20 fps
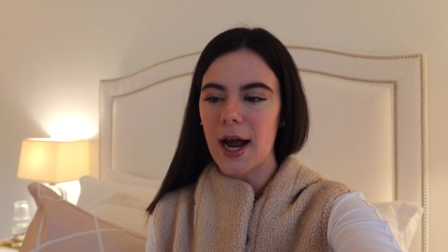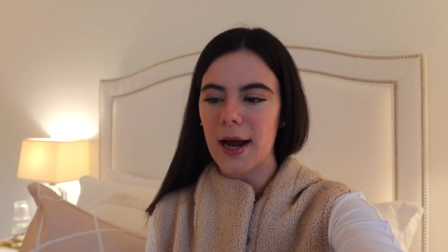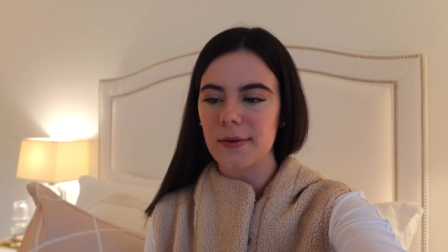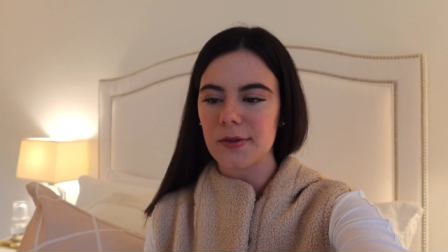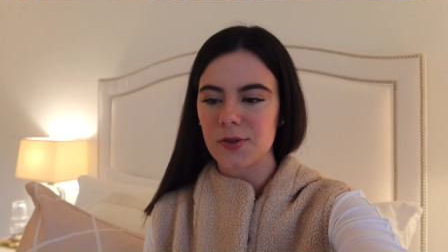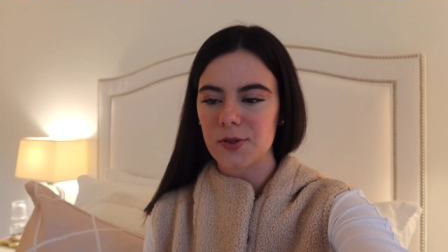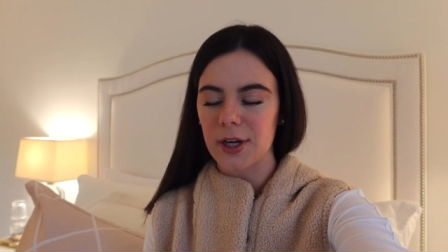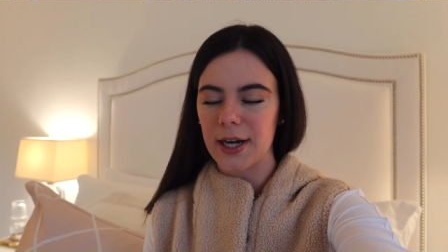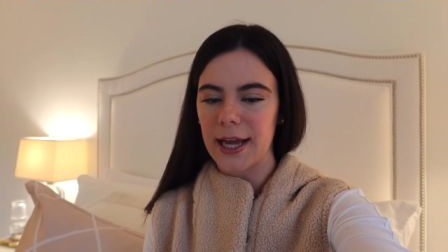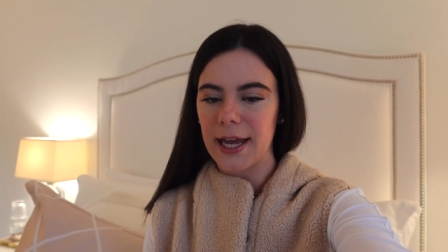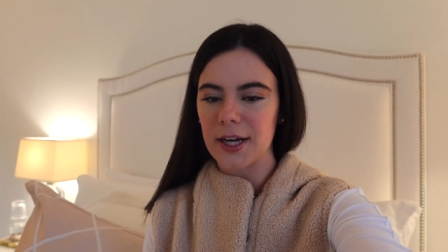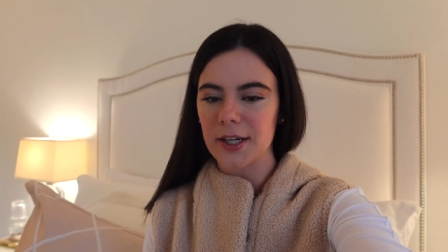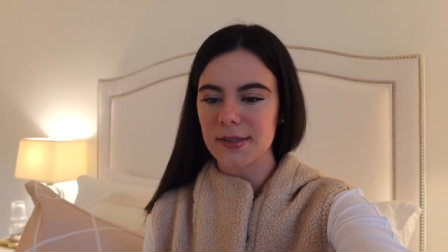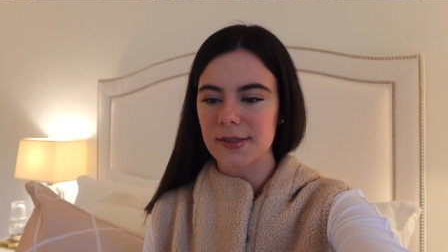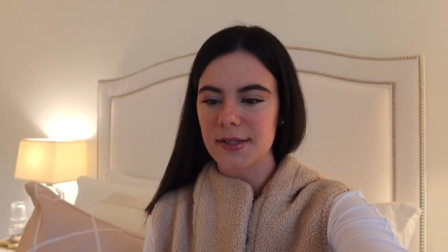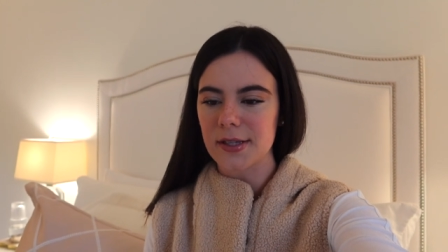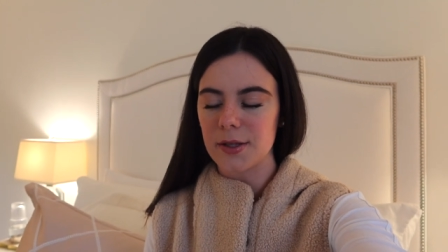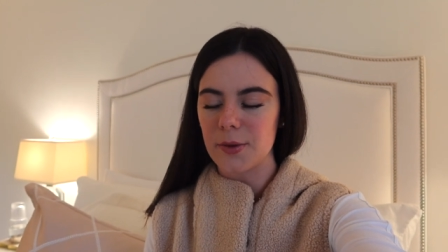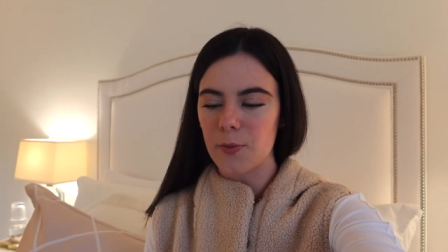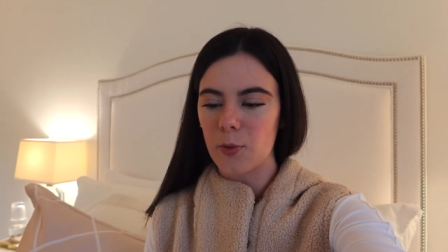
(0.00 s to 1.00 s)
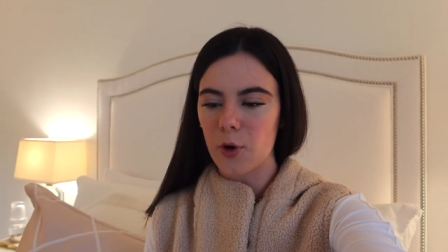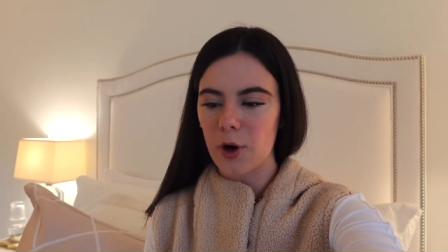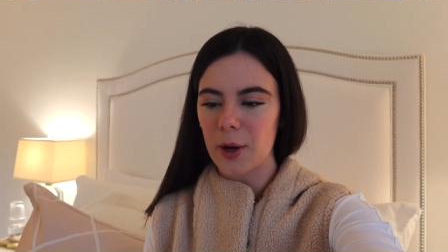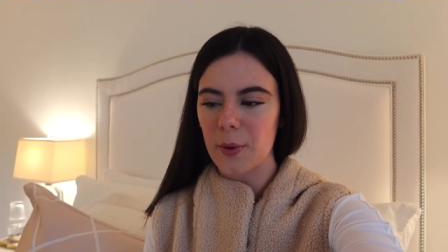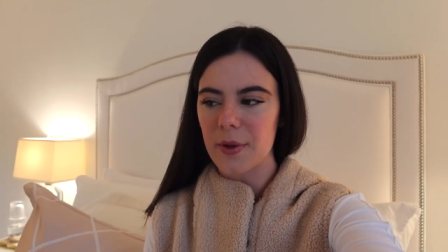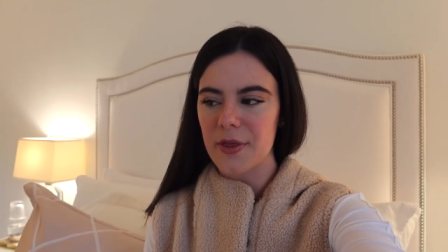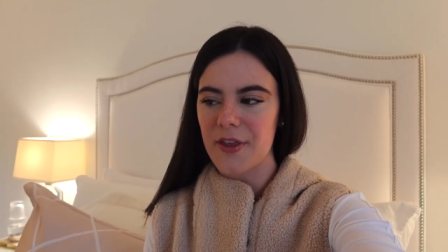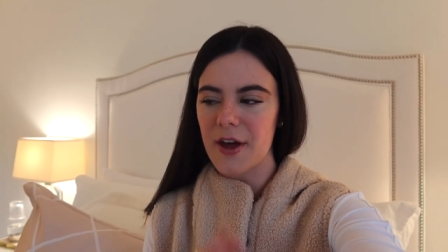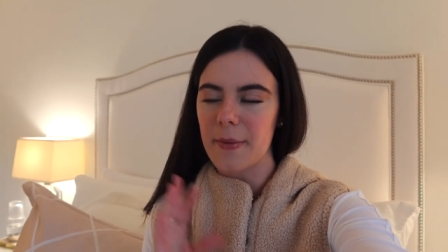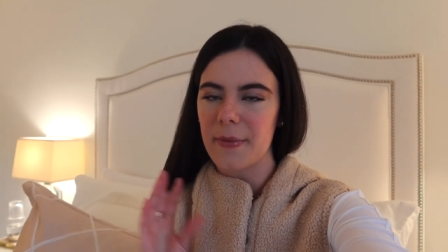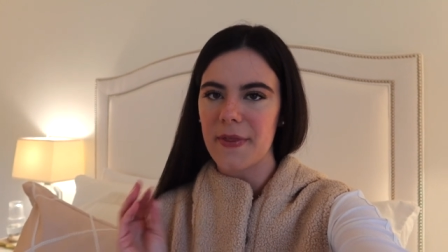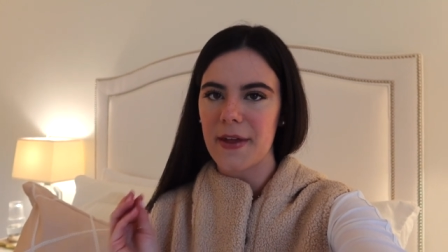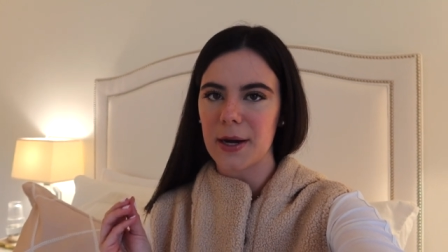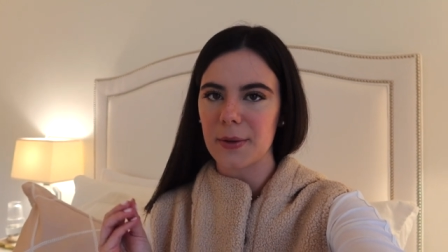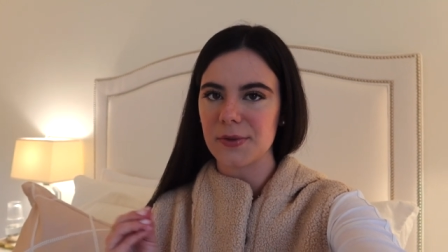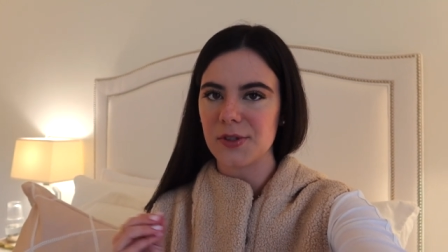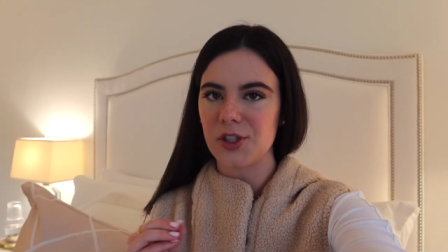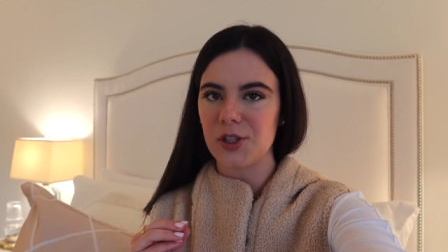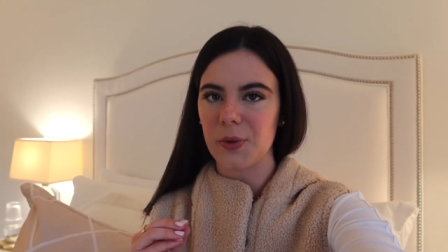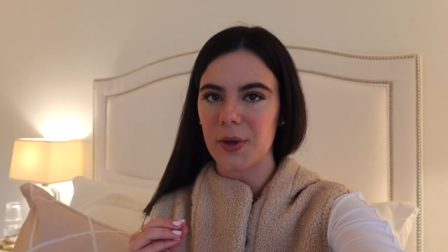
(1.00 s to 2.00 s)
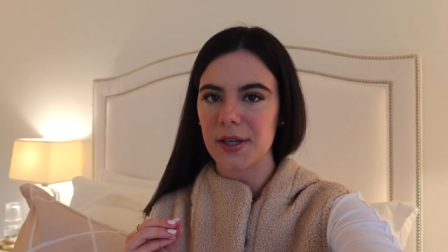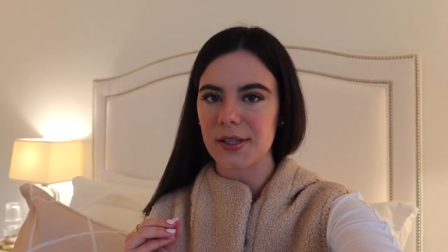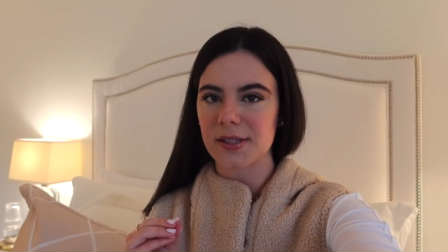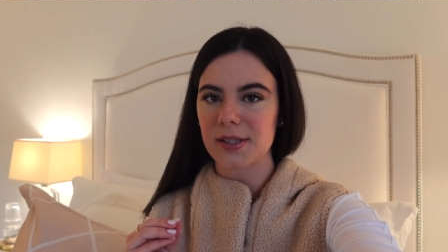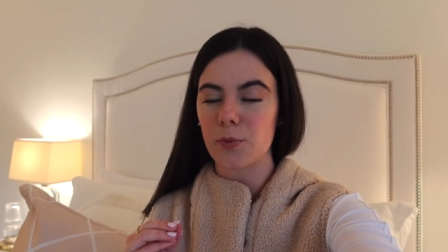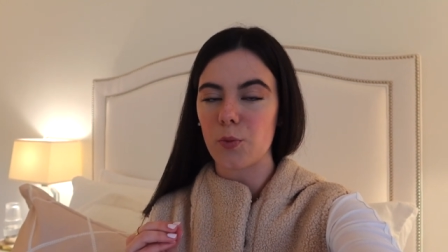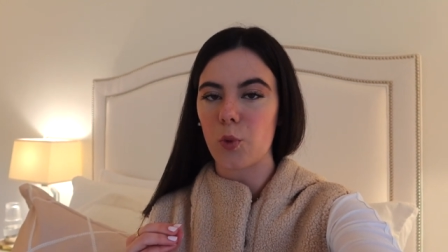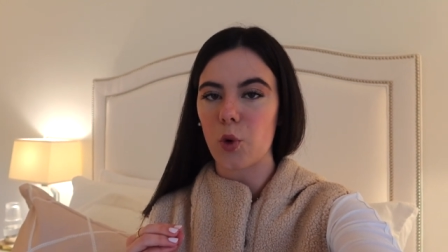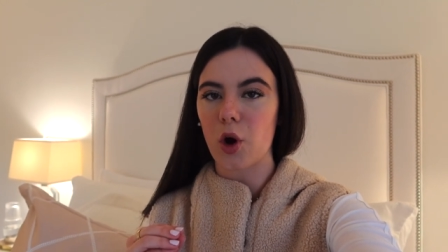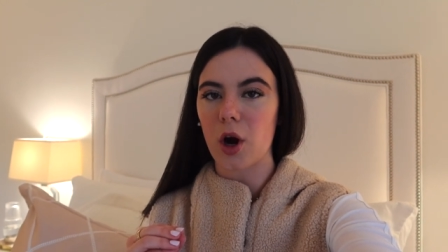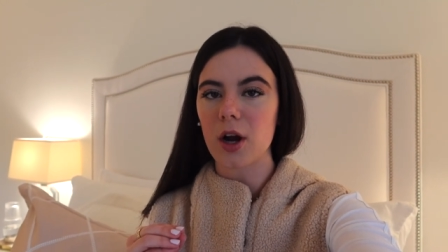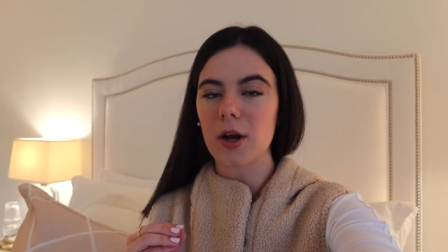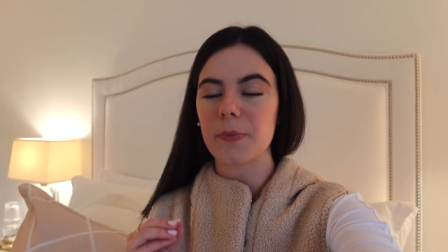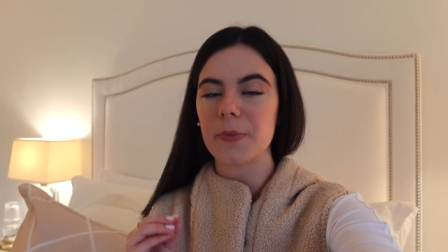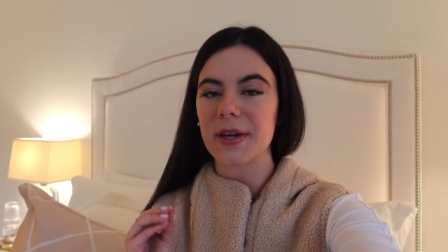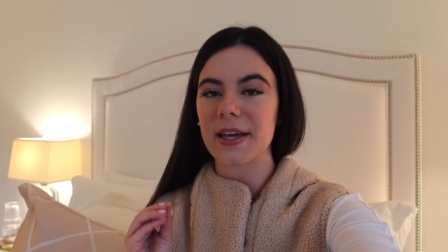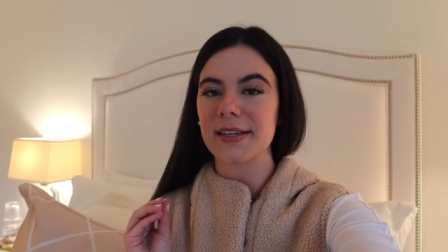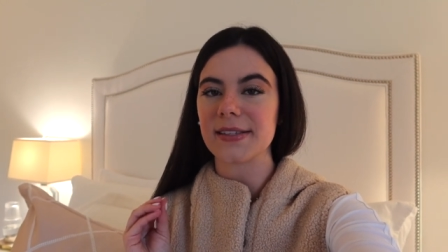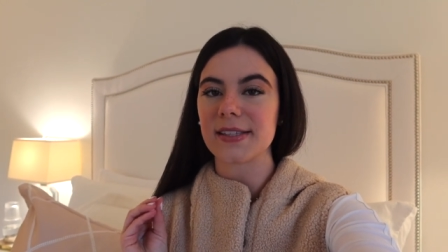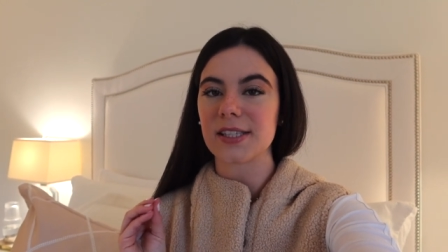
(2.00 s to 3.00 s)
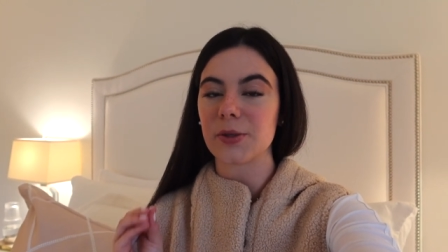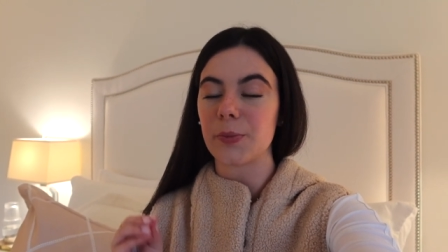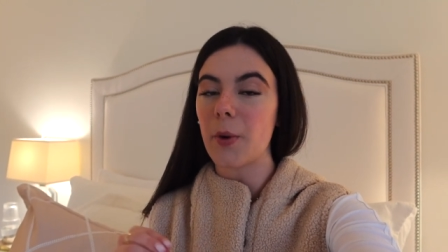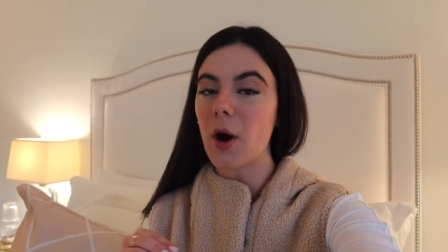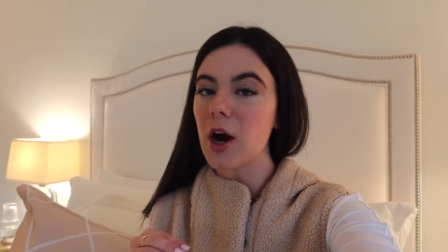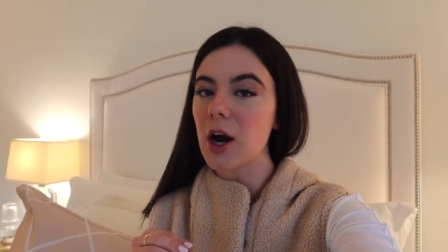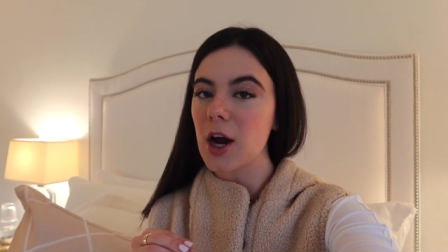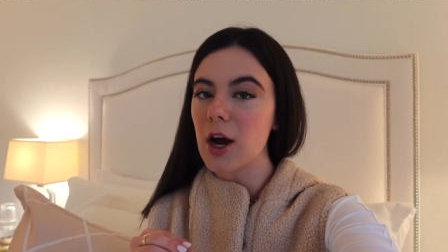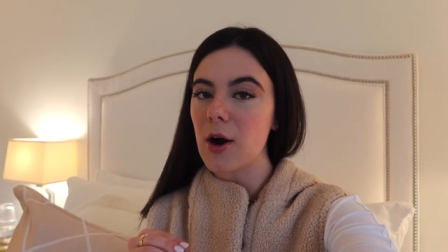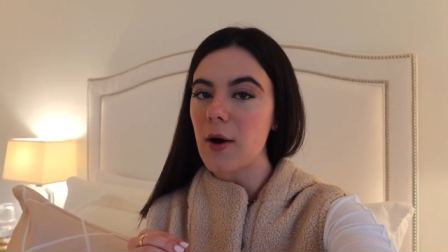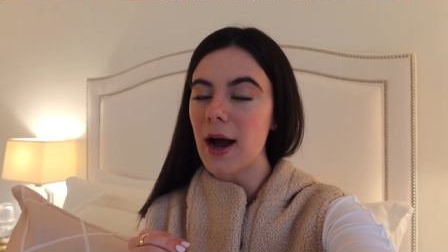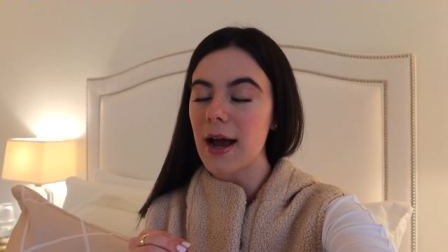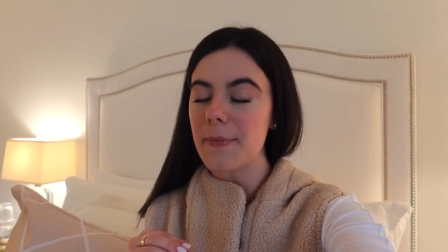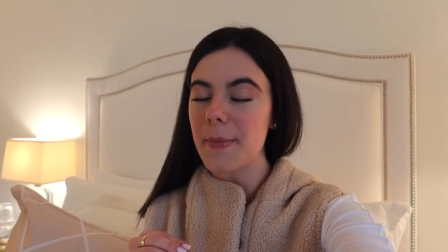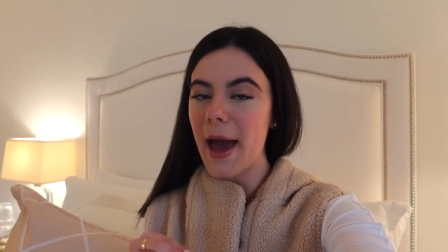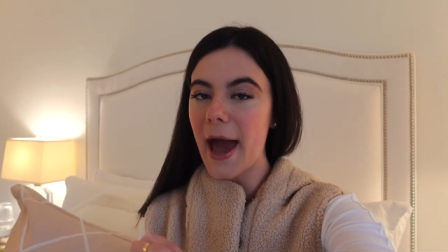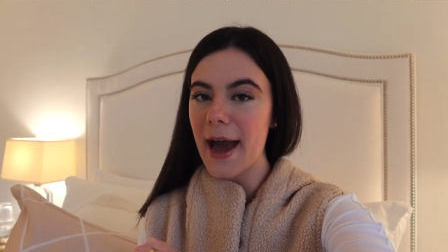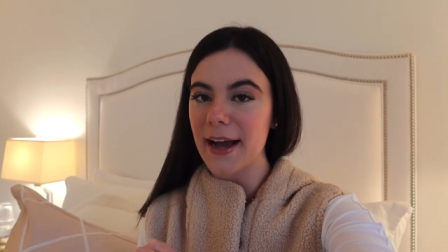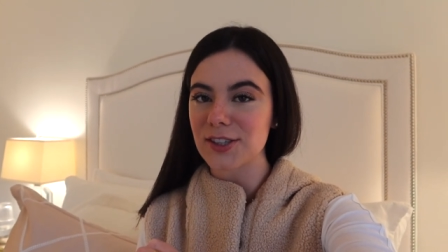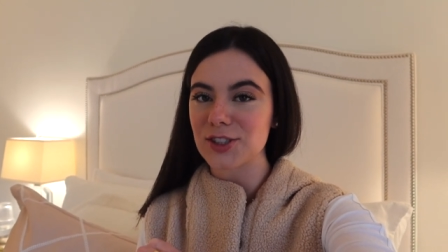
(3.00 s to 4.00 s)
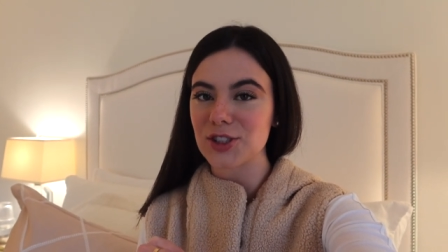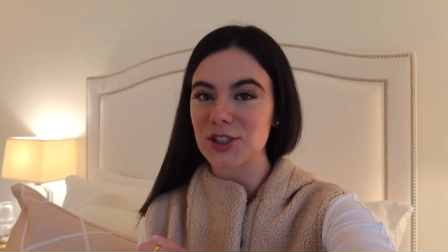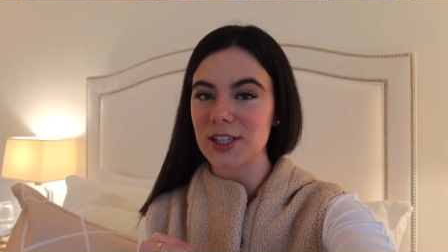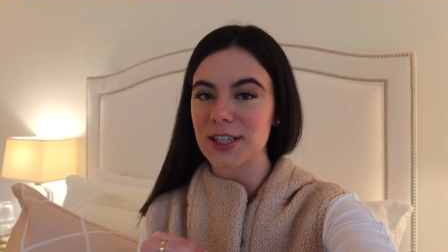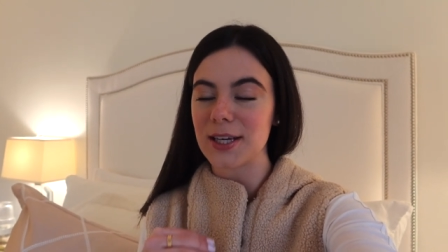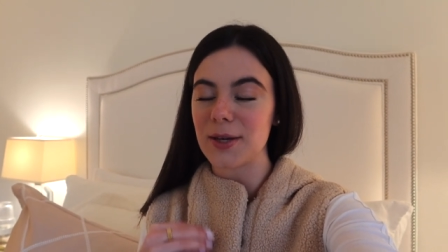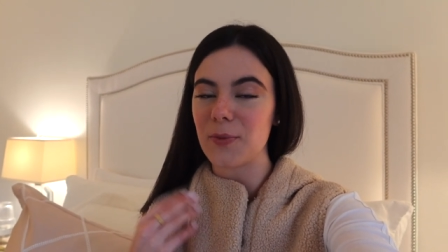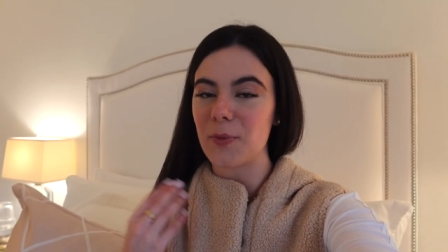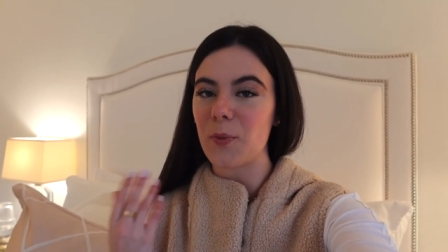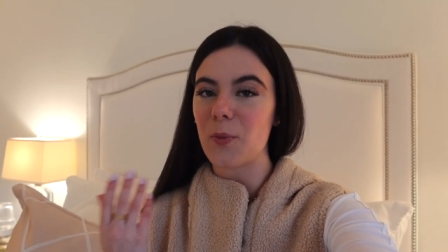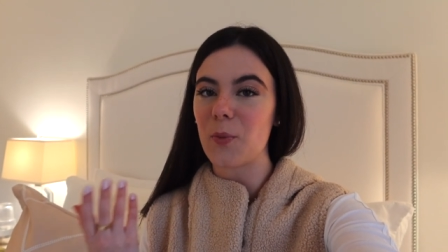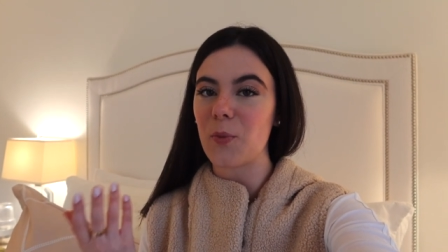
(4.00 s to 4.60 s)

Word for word: I was running errands in the morning with them and then I was doing some work because tomorrow I'm actually